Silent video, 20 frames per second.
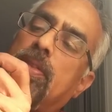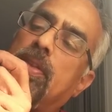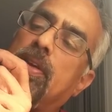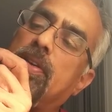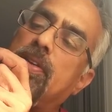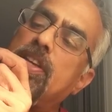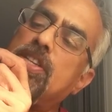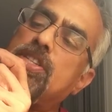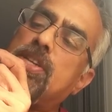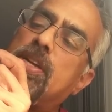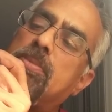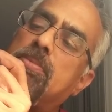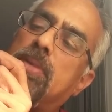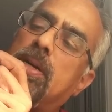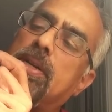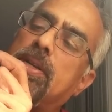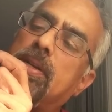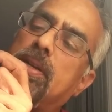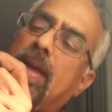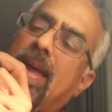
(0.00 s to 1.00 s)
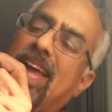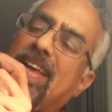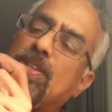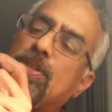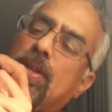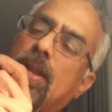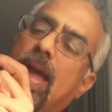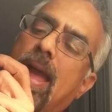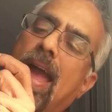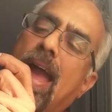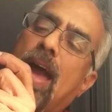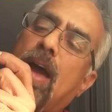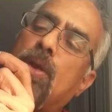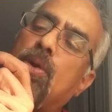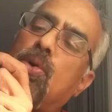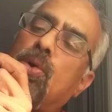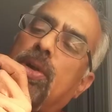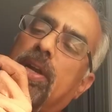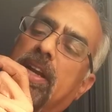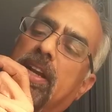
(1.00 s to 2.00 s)
The reset button has an
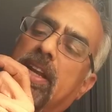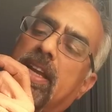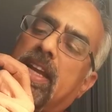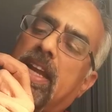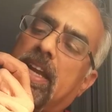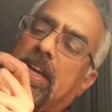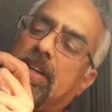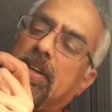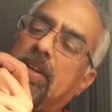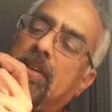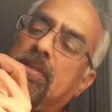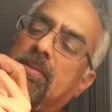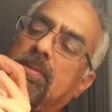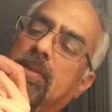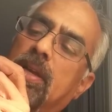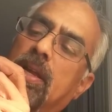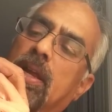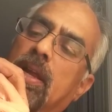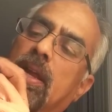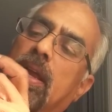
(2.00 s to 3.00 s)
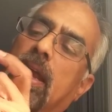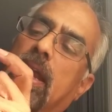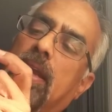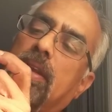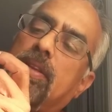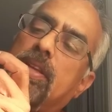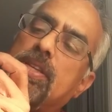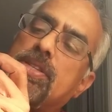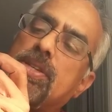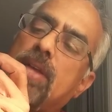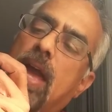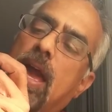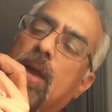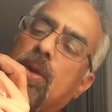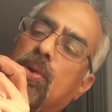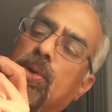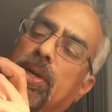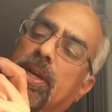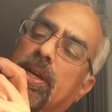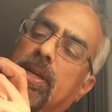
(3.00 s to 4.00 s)
arrow indicator, and this
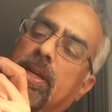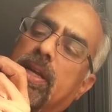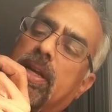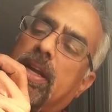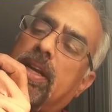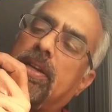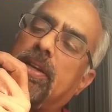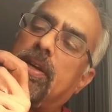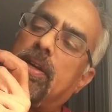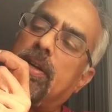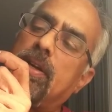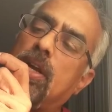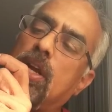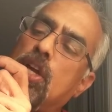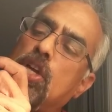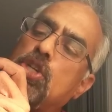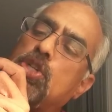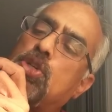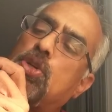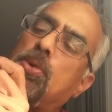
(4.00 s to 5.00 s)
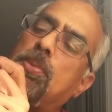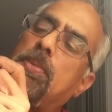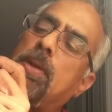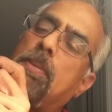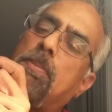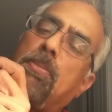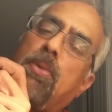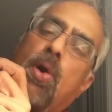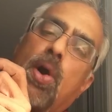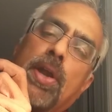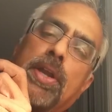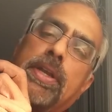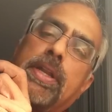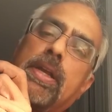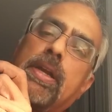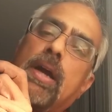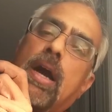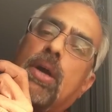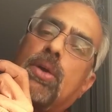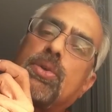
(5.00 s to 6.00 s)
arrow indicator should be
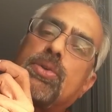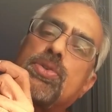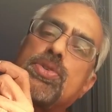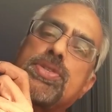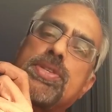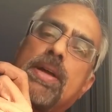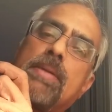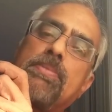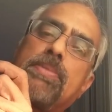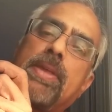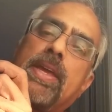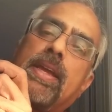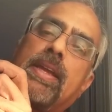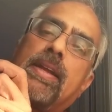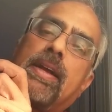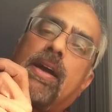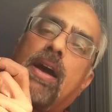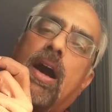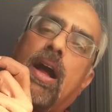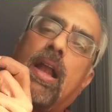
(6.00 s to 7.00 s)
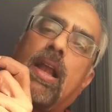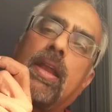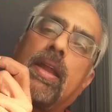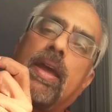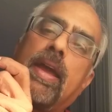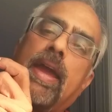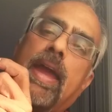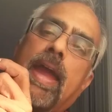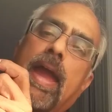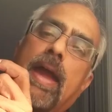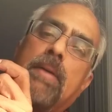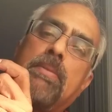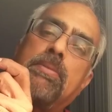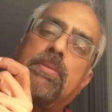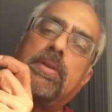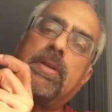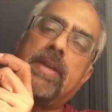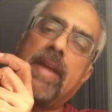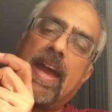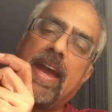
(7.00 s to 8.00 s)
pointing out to something called
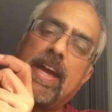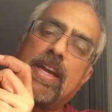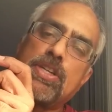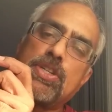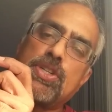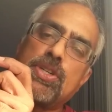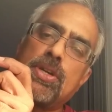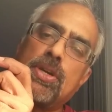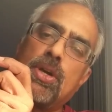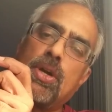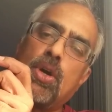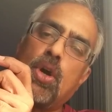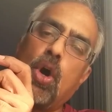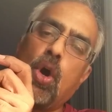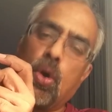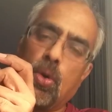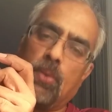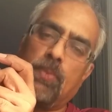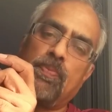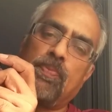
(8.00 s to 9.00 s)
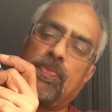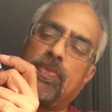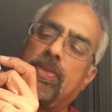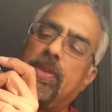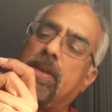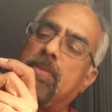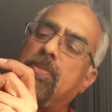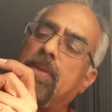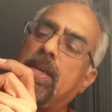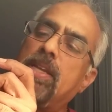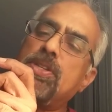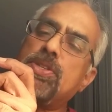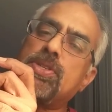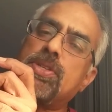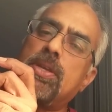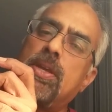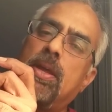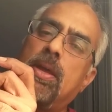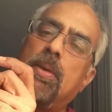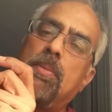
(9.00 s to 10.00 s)
M-O. That
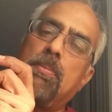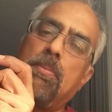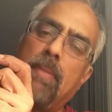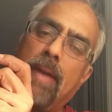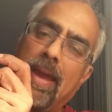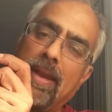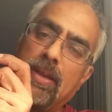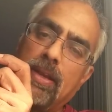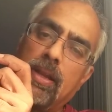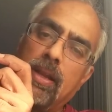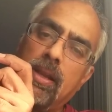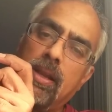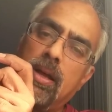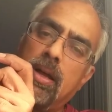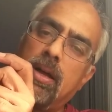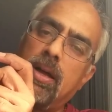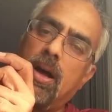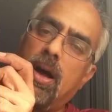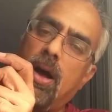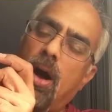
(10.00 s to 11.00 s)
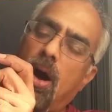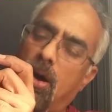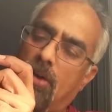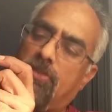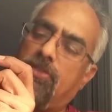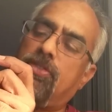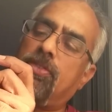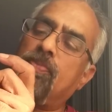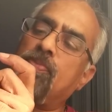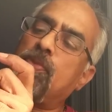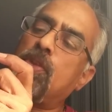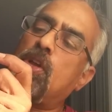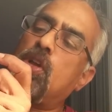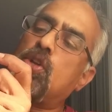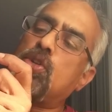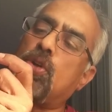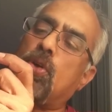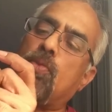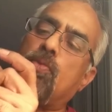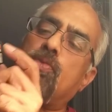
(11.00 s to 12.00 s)
means manual off.
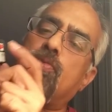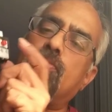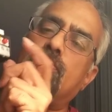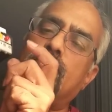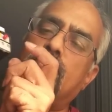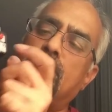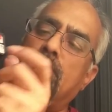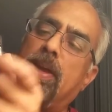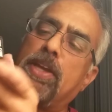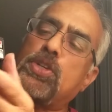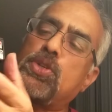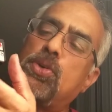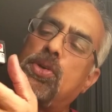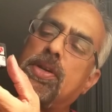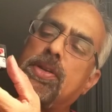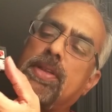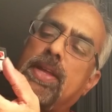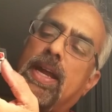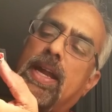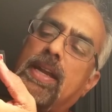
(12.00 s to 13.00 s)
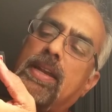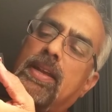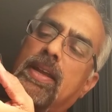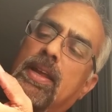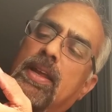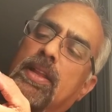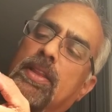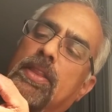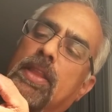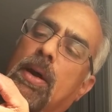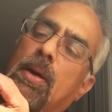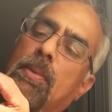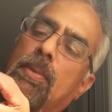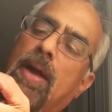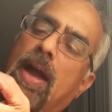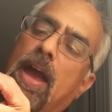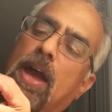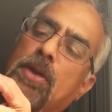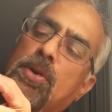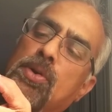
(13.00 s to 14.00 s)
So make sure that the
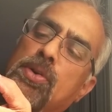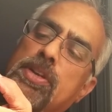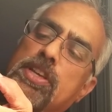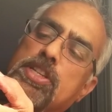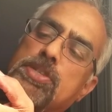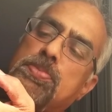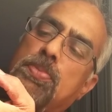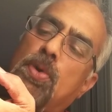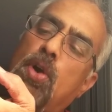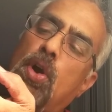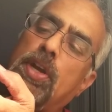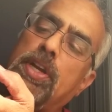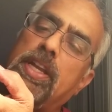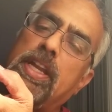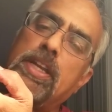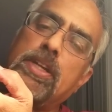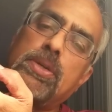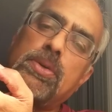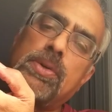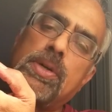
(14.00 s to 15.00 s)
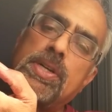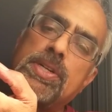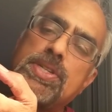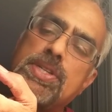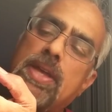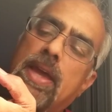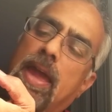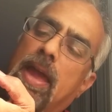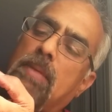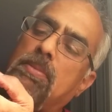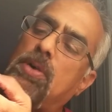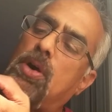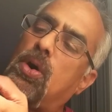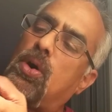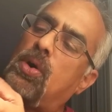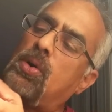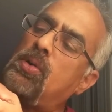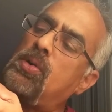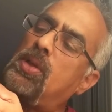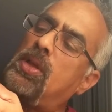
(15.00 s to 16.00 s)
arrow is pointing towards
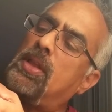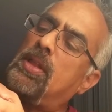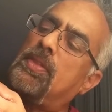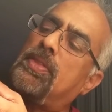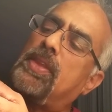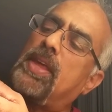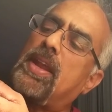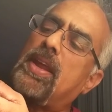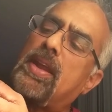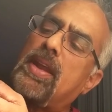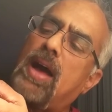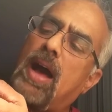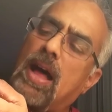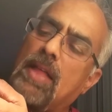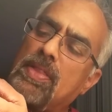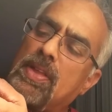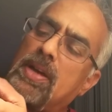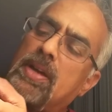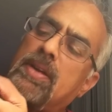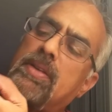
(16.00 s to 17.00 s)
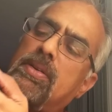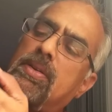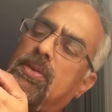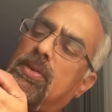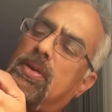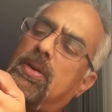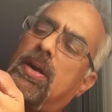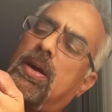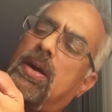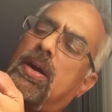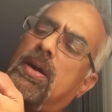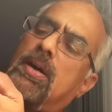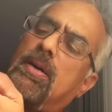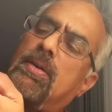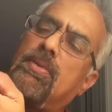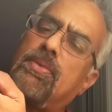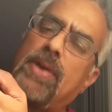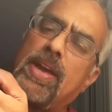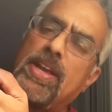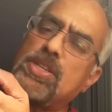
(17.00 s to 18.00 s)
MO. There are other
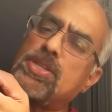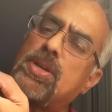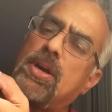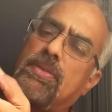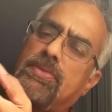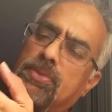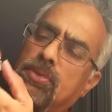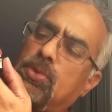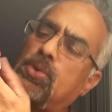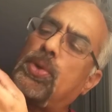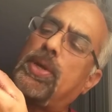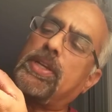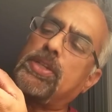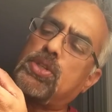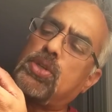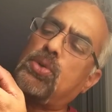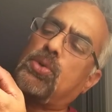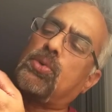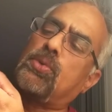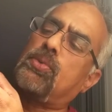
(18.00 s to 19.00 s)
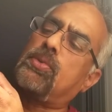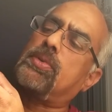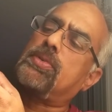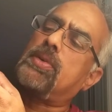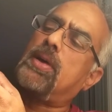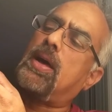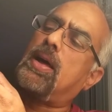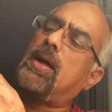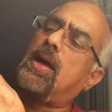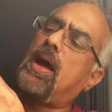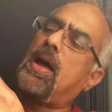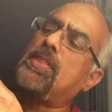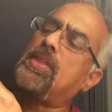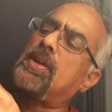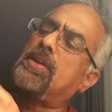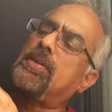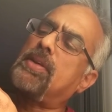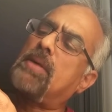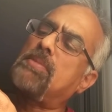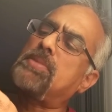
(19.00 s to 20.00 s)
ways of doing too.
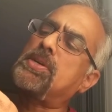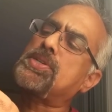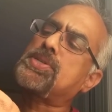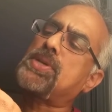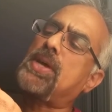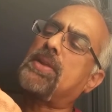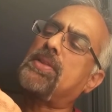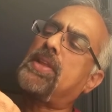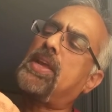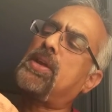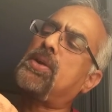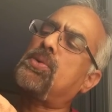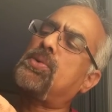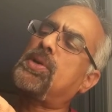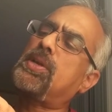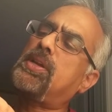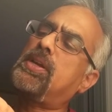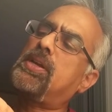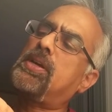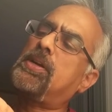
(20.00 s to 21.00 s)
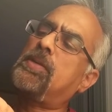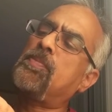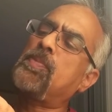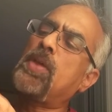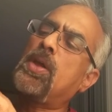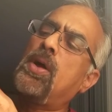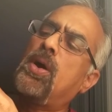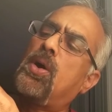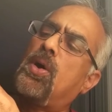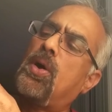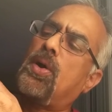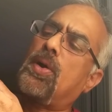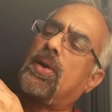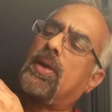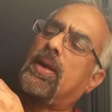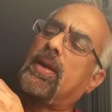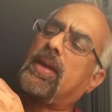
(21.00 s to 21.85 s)
Other numbers are there over here, or